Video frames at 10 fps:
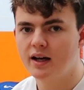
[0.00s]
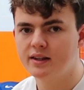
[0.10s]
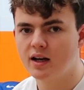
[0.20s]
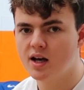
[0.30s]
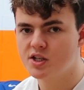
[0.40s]

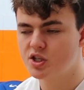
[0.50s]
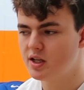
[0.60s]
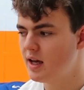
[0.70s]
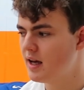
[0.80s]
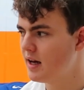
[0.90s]
in the
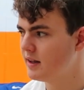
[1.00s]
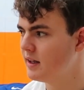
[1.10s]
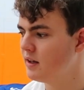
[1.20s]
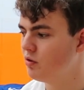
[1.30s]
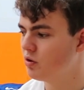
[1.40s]
last year. And
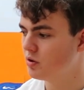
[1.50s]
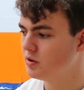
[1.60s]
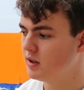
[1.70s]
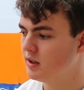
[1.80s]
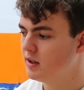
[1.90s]
then if you look
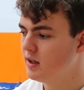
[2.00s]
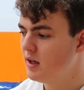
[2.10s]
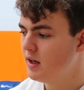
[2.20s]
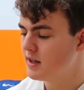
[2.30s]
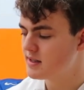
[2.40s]
at the
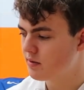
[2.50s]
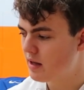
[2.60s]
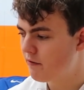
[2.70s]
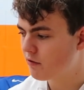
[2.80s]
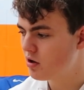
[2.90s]

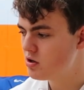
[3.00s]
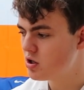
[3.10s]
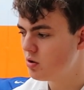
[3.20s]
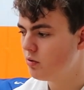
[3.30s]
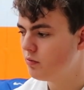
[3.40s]
South
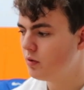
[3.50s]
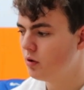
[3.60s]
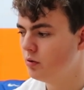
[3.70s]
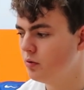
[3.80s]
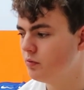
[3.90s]
Africans, who
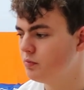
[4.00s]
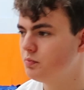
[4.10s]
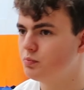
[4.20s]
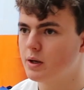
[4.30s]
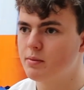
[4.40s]

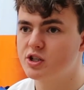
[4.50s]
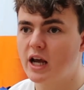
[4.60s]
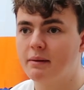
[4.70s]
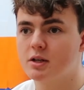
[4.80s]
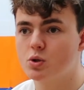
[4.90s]
have pretty much
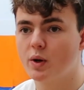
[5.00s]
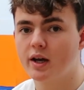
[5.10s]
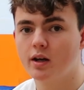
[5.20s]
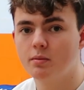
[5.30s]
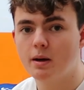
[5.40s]
came to
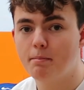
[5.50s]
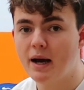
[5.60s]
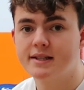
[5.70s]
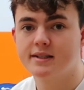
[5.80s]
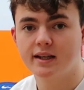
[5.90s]
Twickenham and
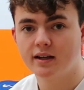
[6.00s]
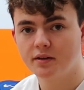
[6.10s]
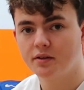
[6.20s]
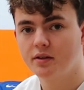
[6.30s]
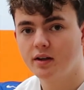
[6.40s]
battered
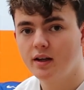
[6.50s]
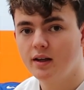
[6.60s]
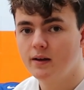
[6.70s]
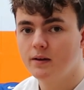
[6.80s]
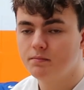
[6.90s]
England,
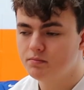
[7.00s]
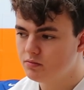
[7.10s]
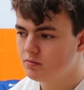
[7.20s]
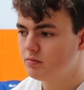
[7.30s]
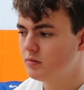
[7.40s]

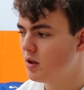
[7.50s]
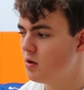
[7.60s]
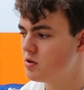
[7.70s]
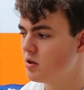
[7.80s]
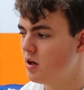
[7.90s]

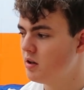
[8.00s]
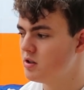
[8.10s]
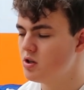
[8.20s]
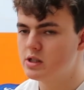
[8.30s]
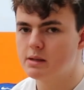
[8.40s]
those are
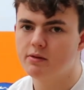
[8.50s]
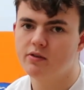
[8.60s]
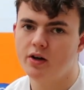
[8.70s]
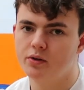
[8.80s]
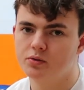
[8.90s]
the two
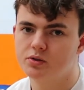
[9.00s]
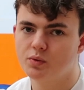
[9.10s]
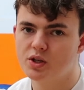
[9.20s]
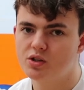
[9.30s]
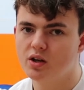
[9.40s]
semi-finals,
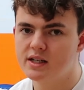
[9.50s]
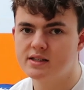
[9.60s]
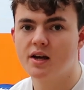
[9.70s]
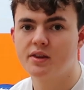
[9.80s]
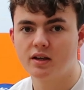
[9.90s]
which
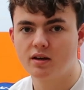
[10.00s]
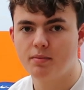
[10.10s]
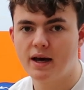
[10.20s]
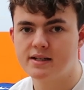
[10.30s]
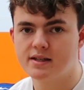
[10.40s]
is nothing
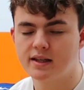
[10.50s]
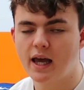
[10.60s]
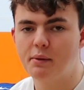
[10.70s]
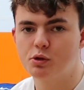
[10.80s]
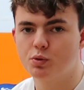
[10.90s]
compared to the
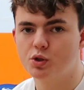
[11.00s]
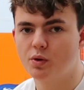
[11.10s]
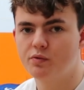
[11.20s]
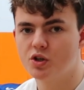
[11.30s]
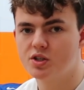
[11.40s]
games
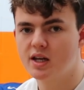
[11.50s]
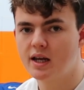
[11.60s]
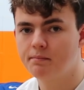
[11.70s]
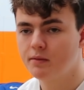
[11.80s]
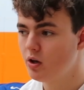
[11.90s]
which we've just
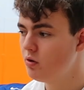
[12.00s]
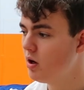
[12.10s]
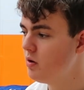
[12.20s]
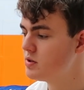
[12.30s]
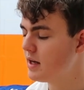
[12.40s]
seen. Who
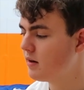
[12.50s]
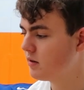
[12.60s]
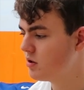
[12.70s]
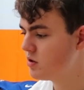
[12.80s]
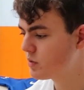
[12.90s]
knows,
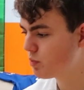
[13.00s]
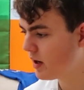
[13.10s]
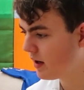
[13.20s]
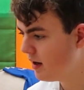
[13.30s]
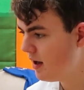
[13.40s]
England could
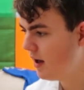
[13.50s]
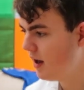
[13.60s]
spring